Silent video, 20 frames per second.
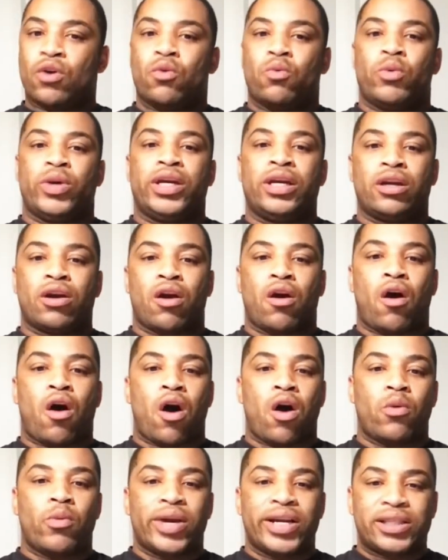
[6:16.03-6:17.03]
We are
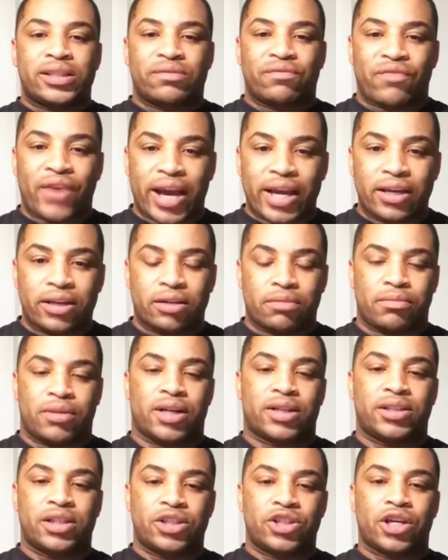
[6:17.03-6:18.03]
always fighting
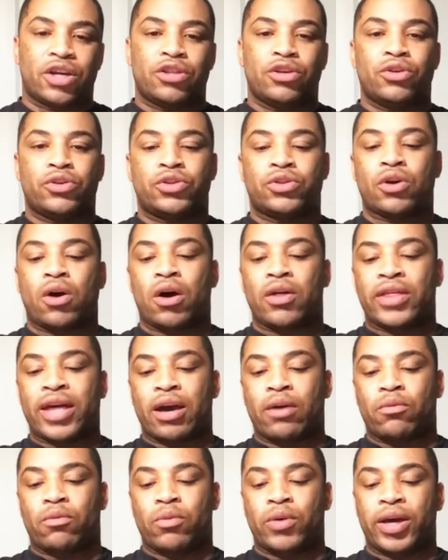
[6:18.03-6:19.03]
amongst each other. You saw
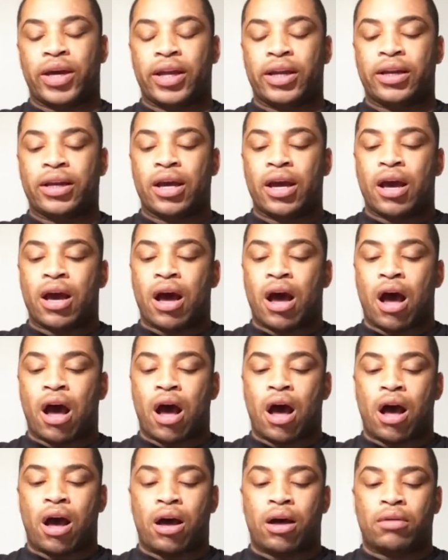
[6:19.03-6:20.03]
that when
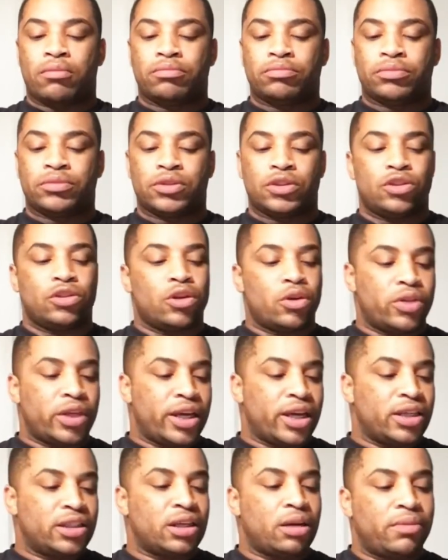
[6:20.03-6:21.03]
the
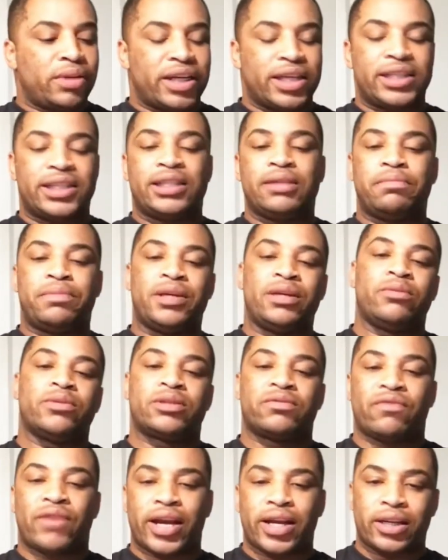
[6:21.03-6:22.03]
NAACP was
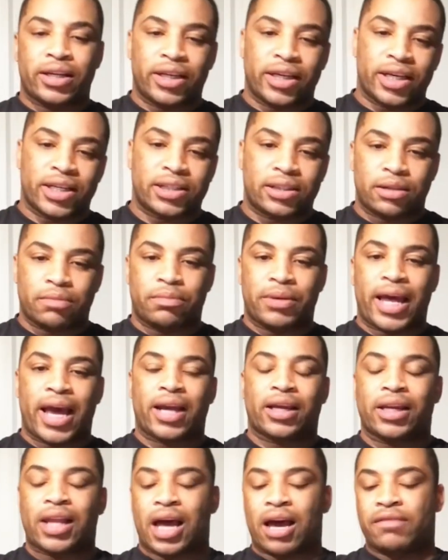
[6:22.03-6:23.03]
fighting against the
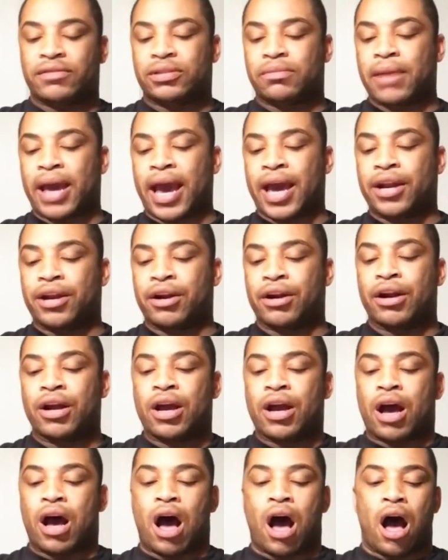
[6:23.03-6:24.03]
Black Lives Matter,
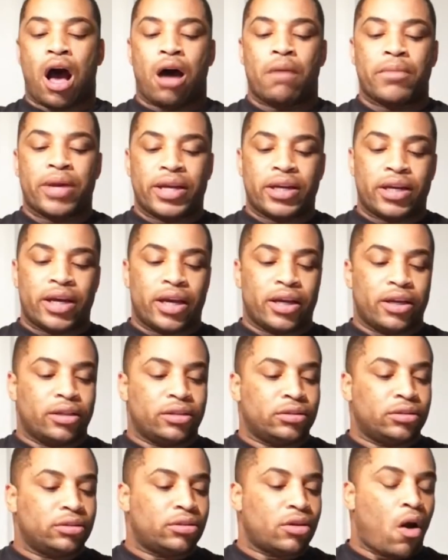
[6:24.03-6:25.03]

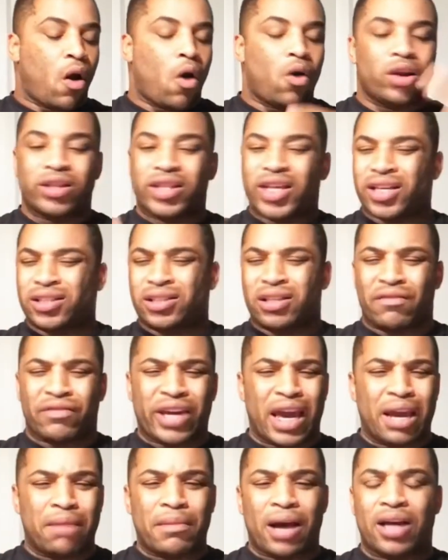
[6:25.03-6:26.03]
and all of that stuff
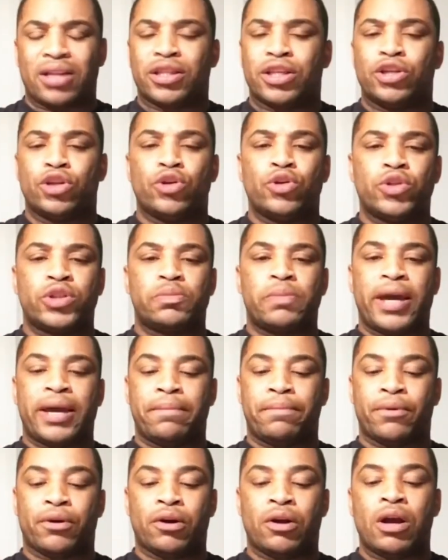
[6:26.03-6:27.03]
came out in the
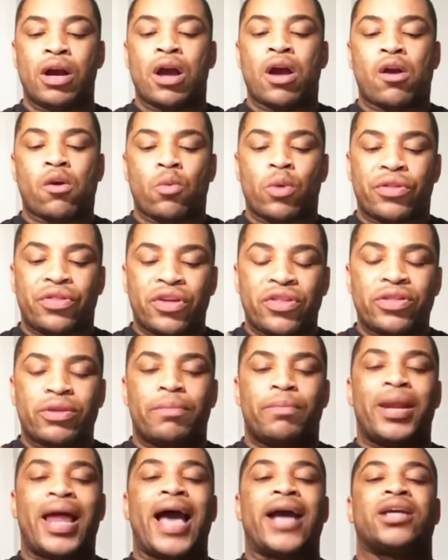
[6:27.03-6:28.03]
newspaper. Within the
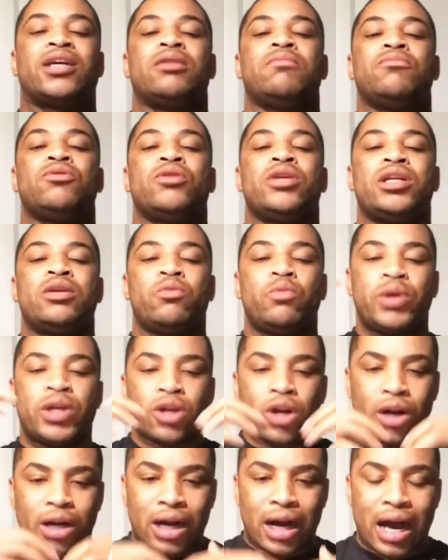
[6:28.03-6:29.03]
Black community, we
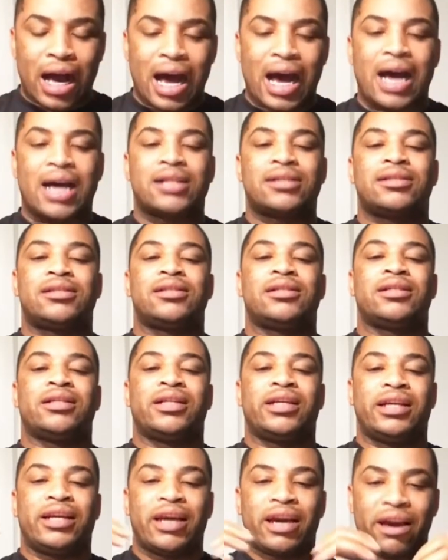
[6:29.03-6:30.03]
are
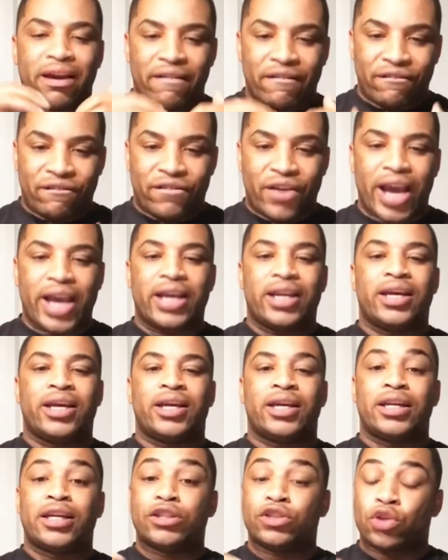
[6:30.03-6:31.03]
constantly fighting
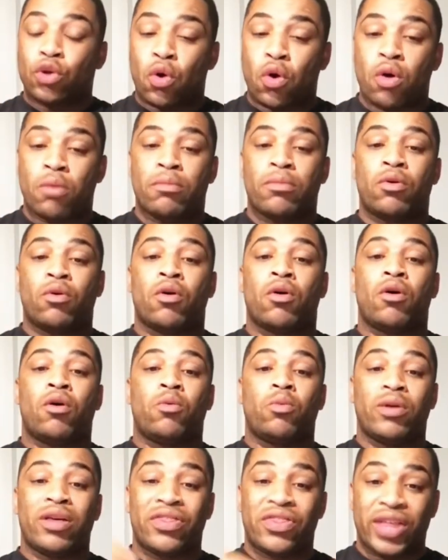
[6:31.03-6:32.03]
and in turmoil
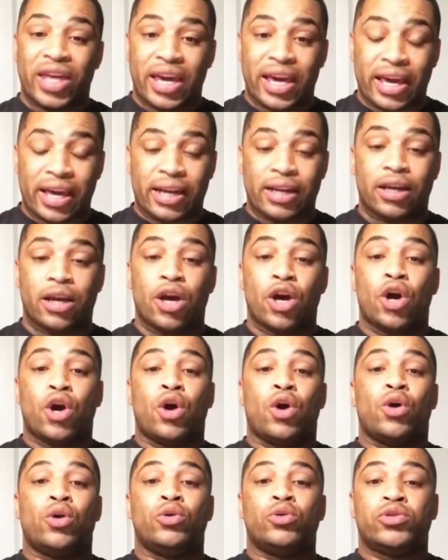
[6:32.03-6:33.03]
within.
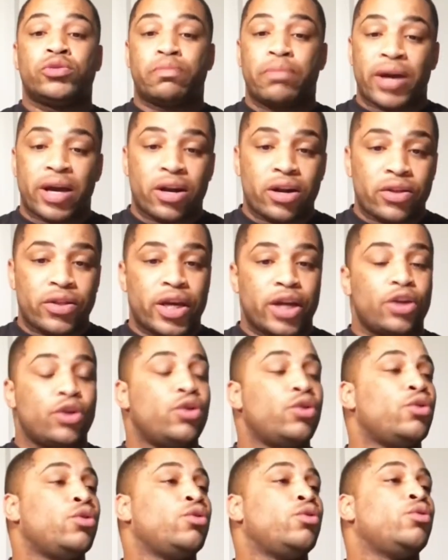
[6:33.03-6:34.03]
Who's better than
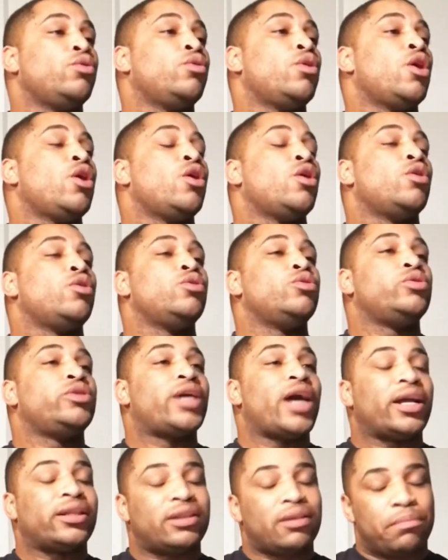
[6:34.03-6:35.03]
who's
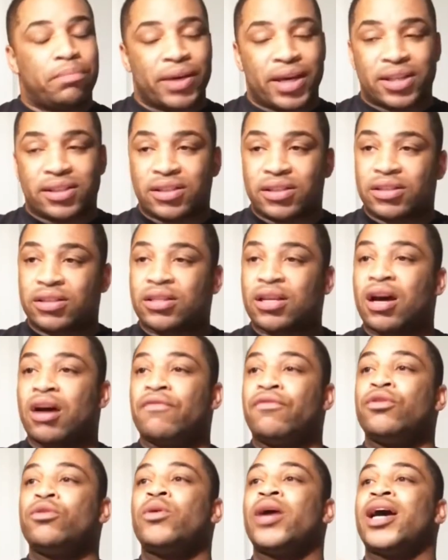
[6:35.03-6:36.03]
got the best
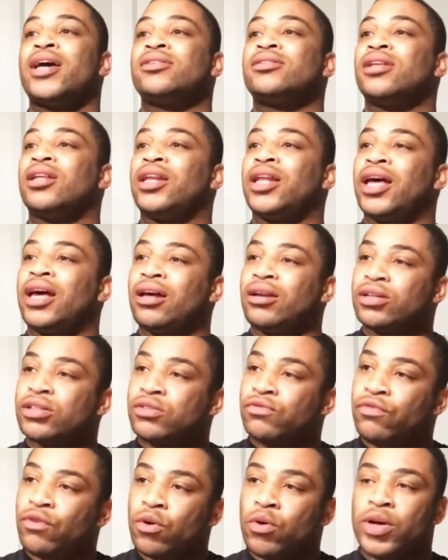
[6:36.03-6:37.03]
stuff, who has the
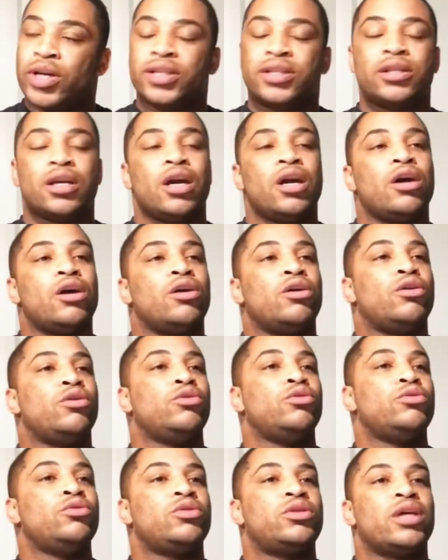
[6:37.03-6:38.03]
loudest voice,
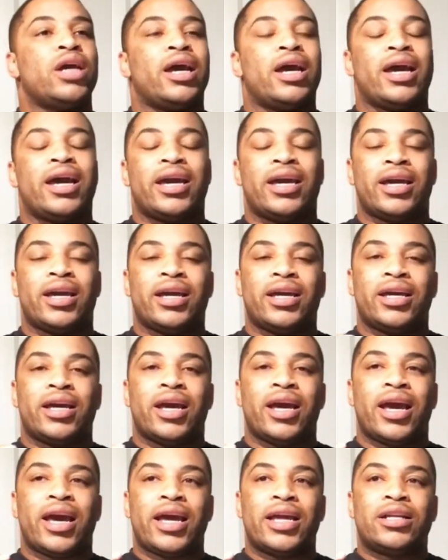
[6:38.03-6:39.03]

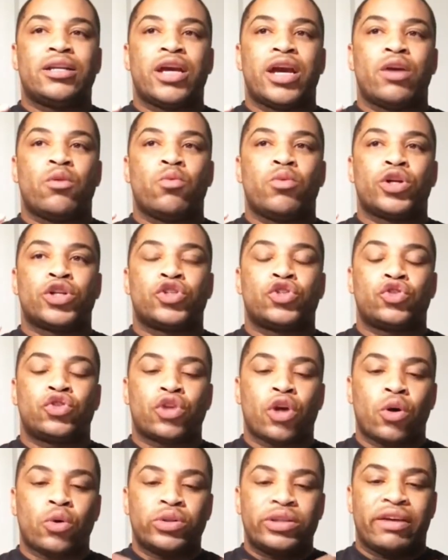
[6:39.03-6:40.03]
and we're
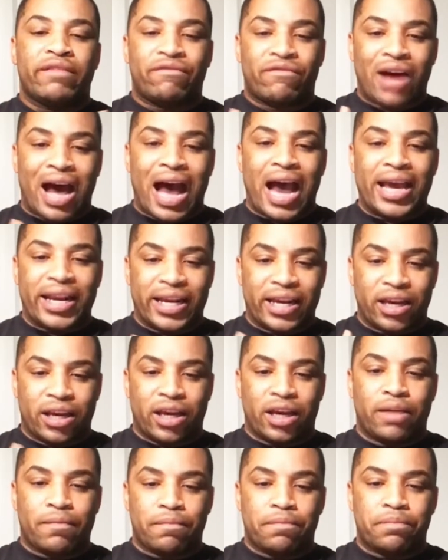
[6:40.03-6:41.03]
so divided
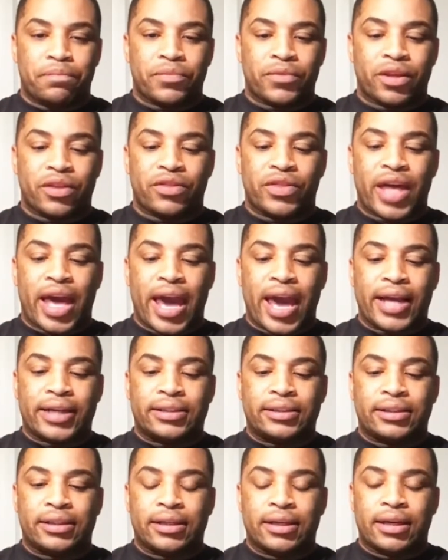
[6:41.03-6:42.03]

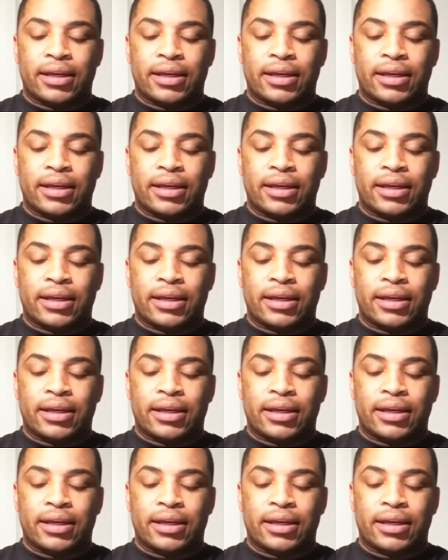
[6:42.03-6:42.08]
that